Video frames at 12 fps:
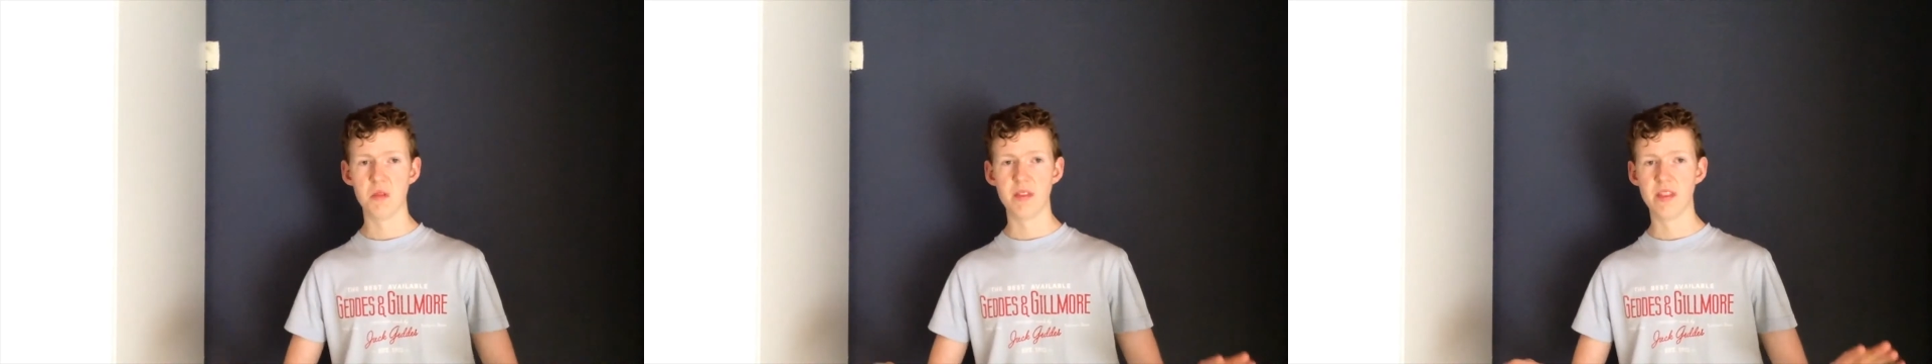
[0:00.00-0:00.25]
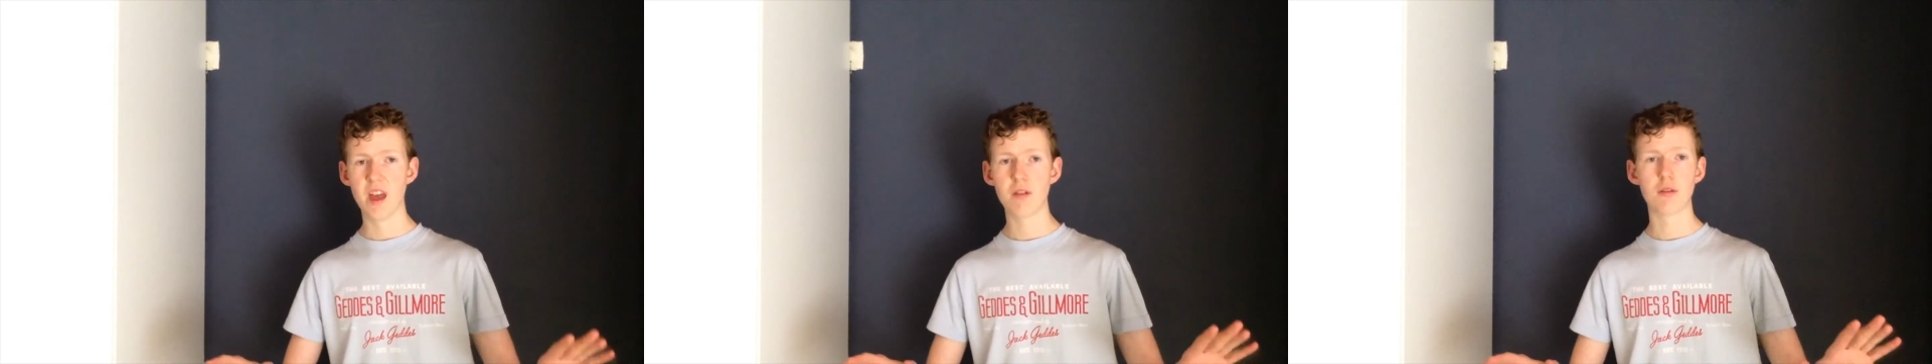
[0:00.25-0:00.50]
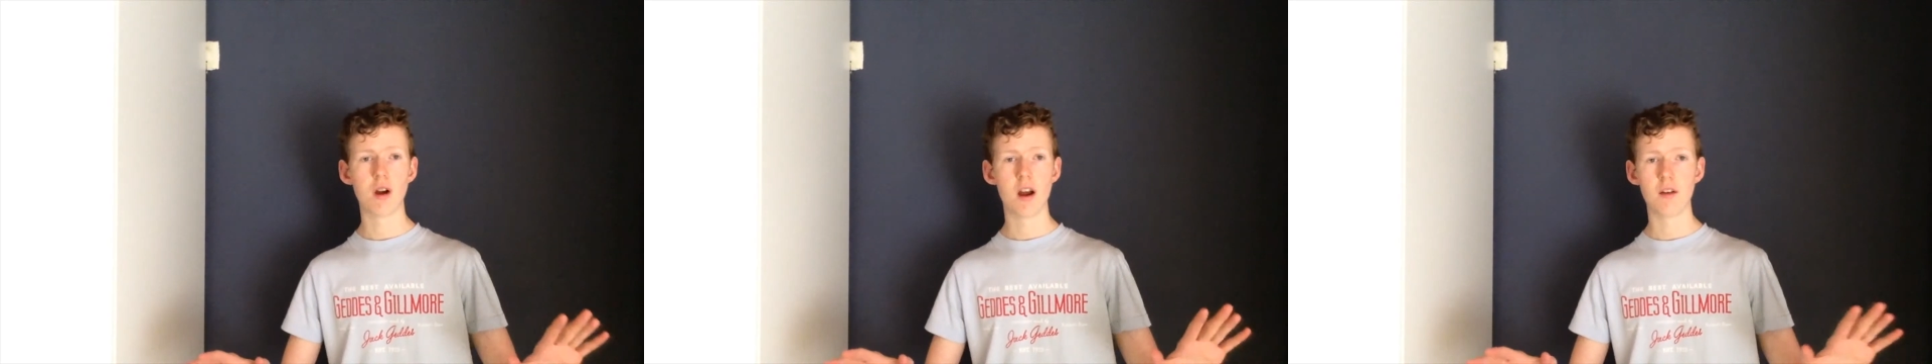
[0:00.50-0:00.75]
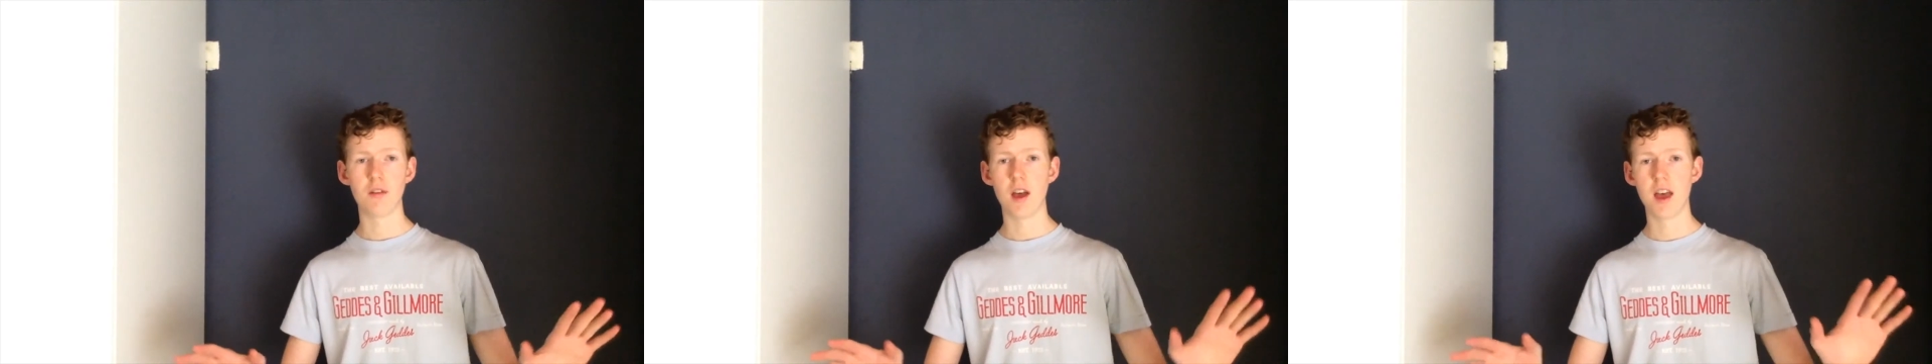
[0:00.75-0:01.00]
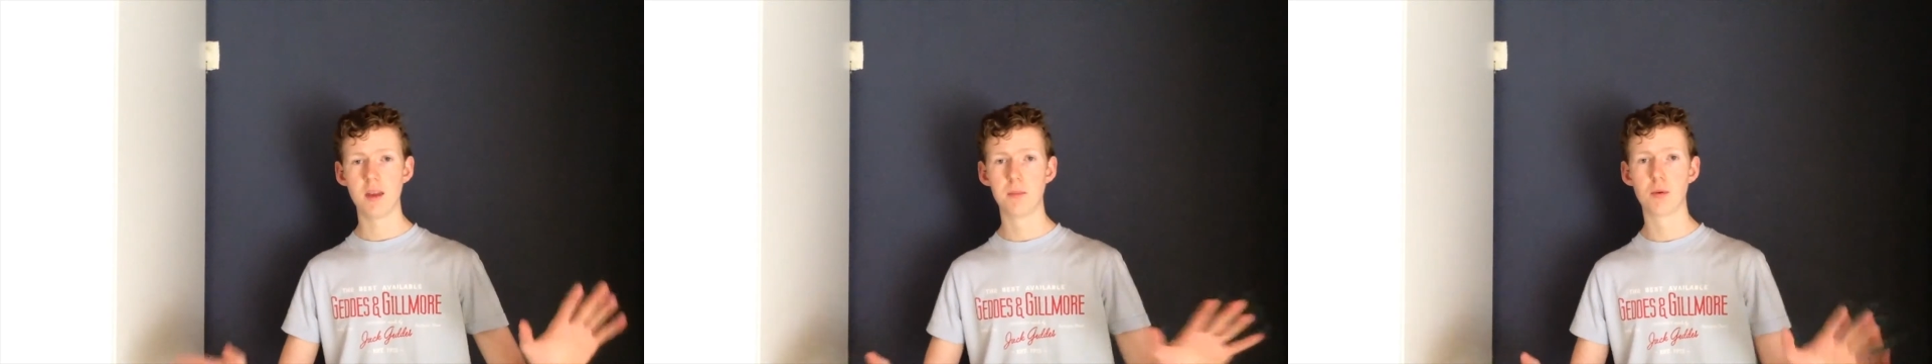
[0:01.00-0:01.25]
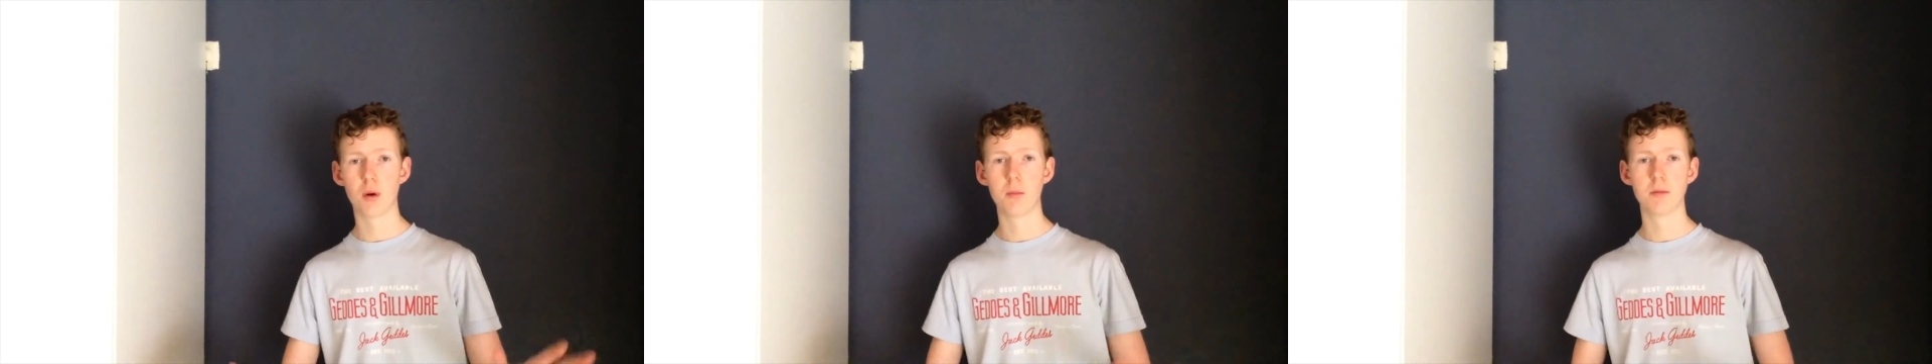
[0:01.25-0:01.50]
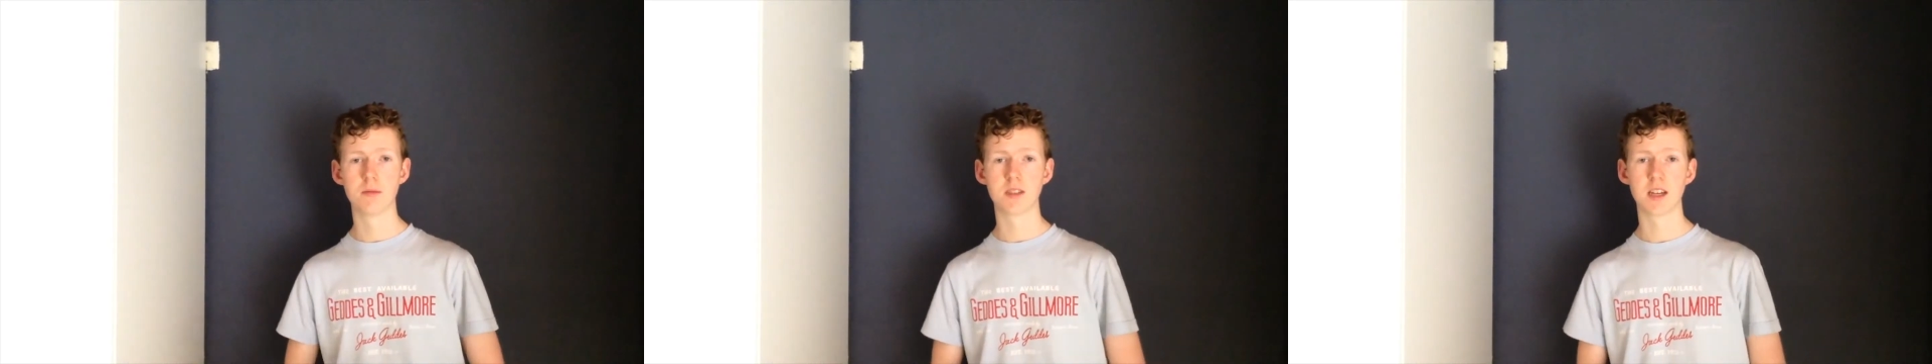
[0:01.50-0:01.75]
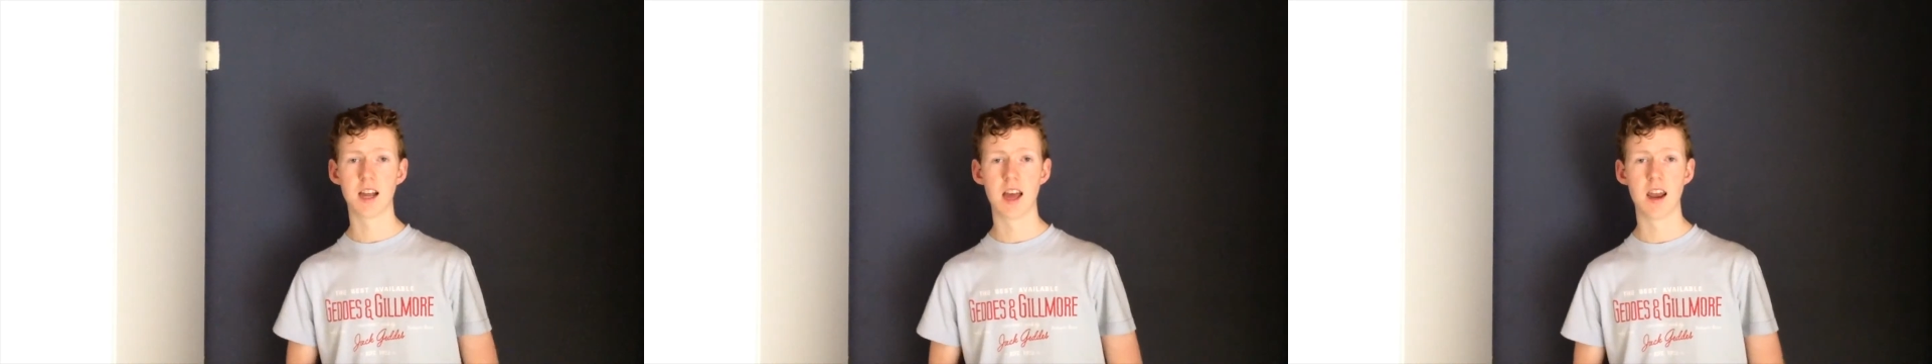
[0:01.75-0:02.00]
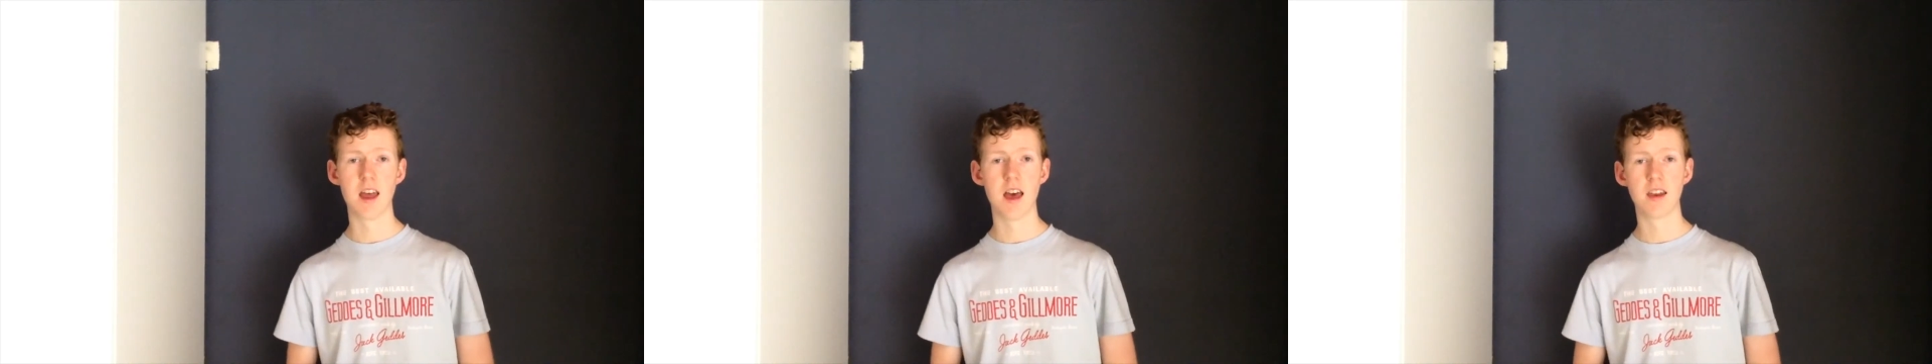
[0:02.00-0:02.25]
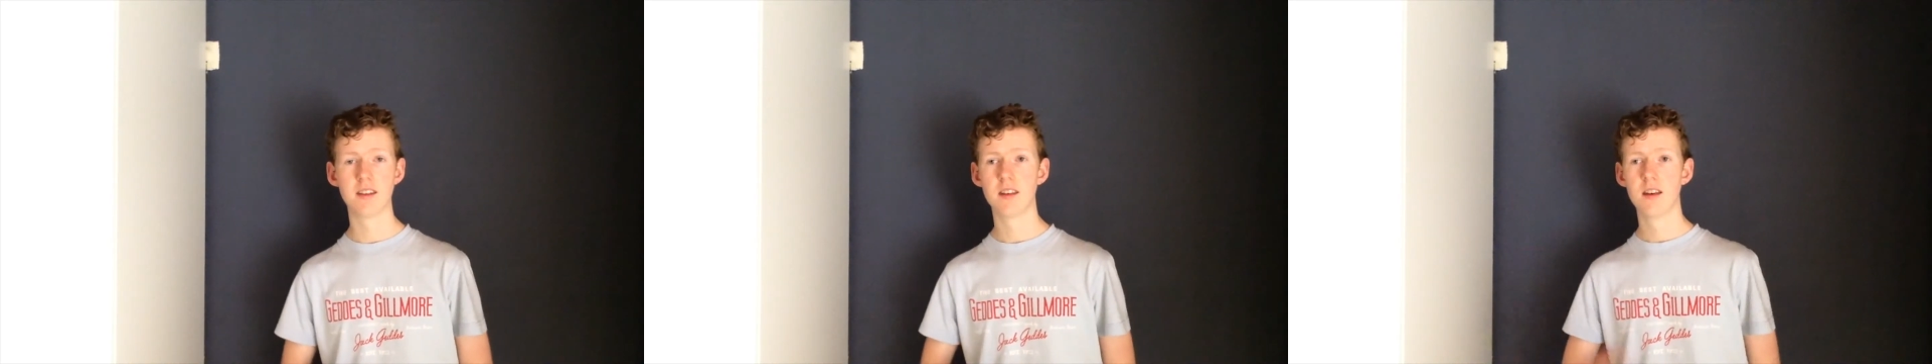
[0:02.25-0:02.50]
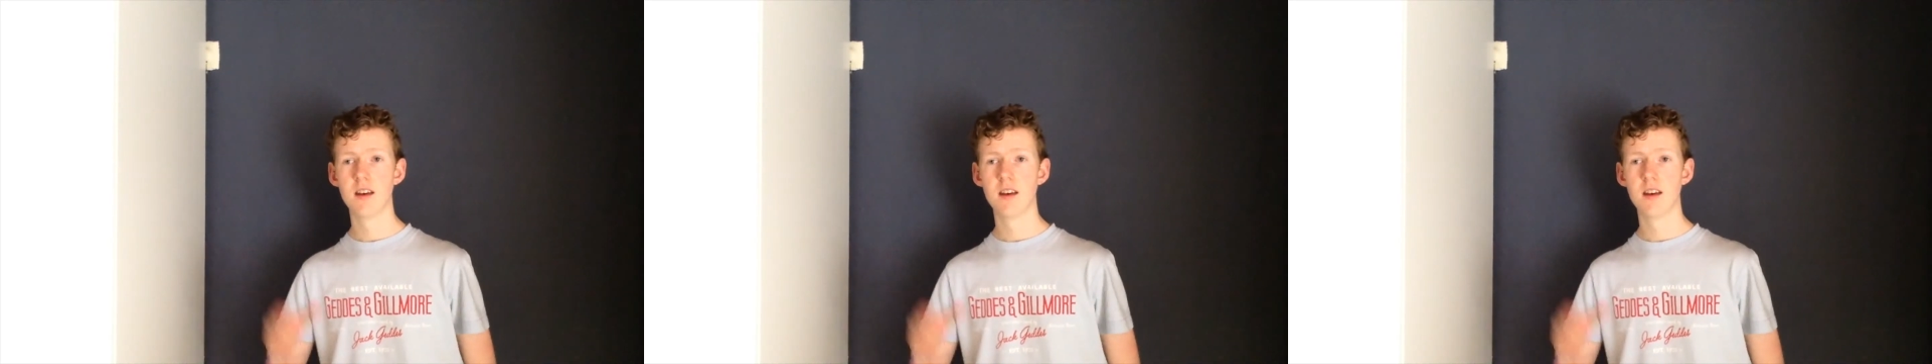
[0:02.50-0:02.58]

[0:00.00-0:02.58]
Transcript: never have any problems again and